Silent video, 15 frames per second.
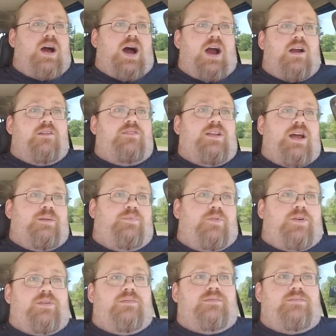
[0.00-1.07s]
higher than I
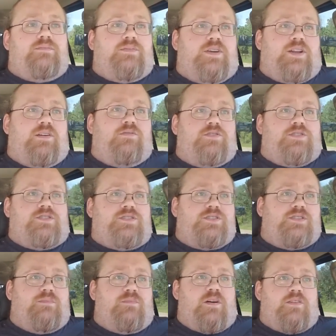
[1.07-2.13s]
put, you know,
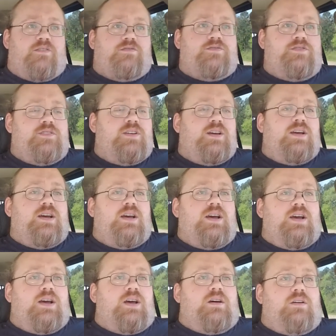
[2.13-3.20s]
just some others.
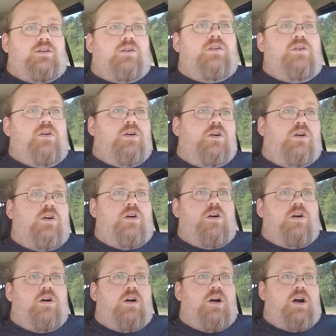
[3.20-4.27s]

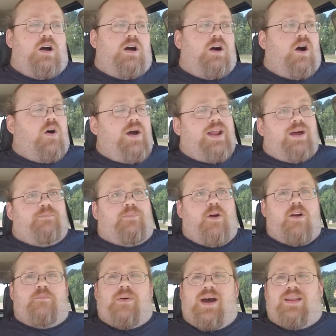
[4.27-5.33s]
Uh, oh, and a
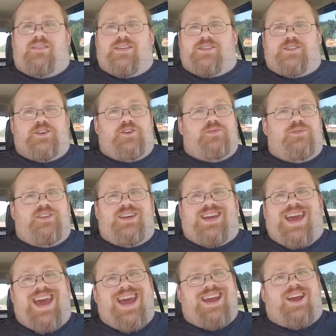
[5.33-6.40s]
burp out of it too. You
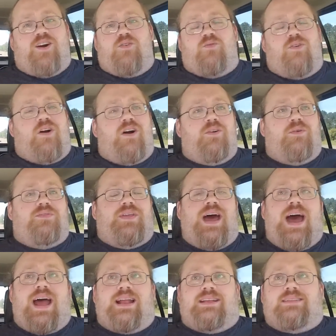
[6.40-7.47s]
can't go wrong with
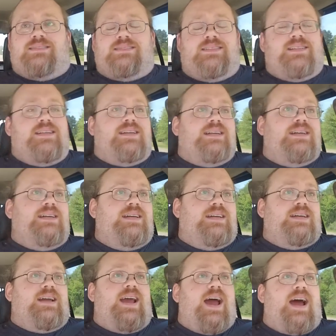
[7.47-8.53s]
that.
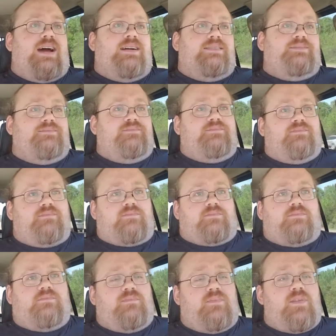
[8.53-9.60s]
Yeah.
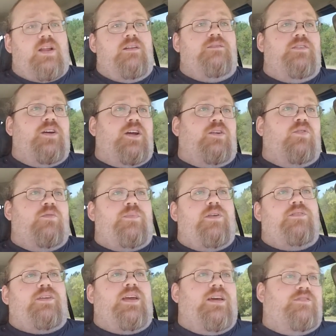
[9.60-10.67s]
If you get a root
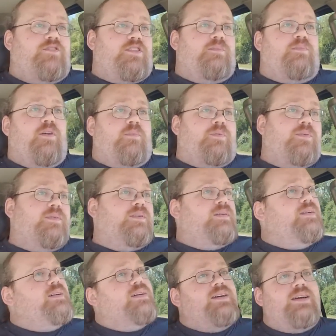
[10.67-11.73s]
beer that gives you the burp,
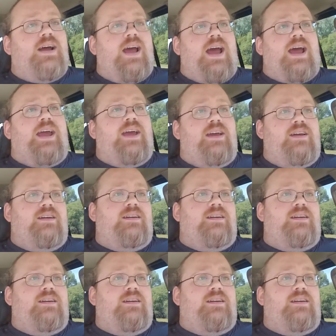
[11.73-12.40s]
hey.